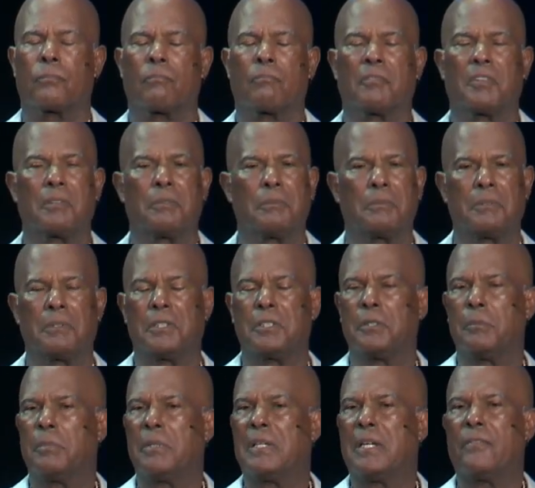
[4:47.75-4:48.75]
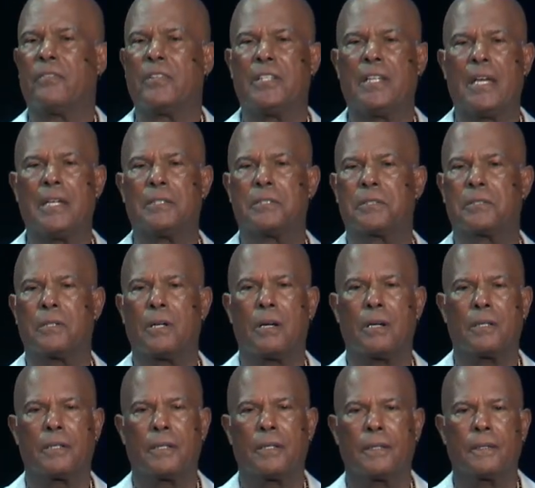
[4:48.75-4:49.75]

A little bit every day to start,